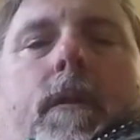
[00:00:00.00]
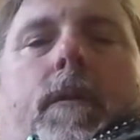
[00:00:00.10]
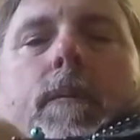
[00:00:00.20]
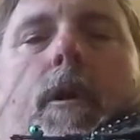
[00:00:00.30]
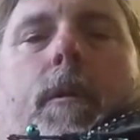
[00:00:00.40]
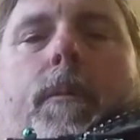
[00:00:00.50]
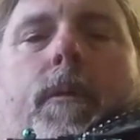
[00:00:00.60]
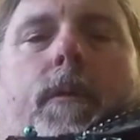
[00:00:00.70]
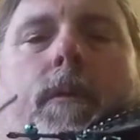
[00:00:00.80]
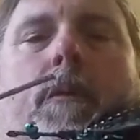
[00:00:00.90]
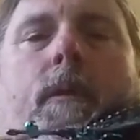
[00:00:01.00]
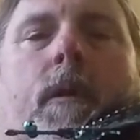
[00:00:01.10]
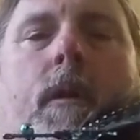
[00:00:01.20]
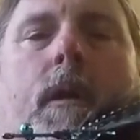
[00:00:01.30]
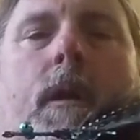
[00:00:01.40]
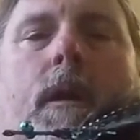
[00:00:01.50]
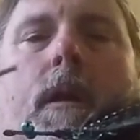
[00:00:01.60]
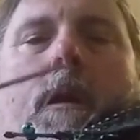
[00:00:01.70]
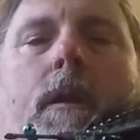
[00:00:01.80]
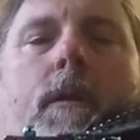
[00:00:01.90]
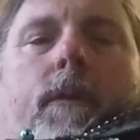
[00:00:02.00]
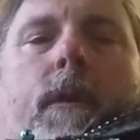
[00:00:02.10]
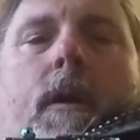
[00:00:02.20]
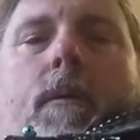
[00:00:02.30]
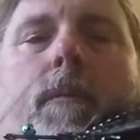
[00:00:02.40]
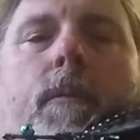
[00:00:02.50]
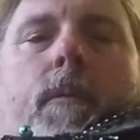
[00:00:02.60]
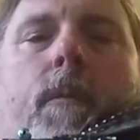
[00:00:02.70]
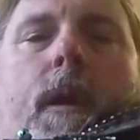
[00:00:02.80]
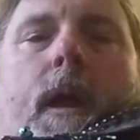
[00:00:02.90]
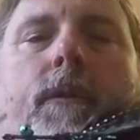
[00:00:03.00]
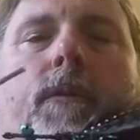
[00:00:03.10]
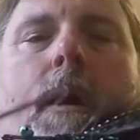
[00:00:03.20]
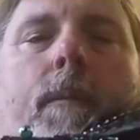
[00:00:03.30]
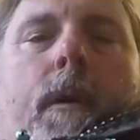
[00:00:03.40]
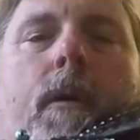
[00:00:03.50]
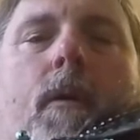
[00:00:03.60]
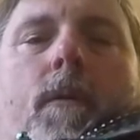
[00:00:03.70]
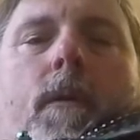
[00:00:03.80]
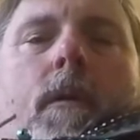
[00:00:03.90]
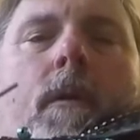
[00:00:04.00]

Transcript: them up. You notice how I'm X-wrapping over.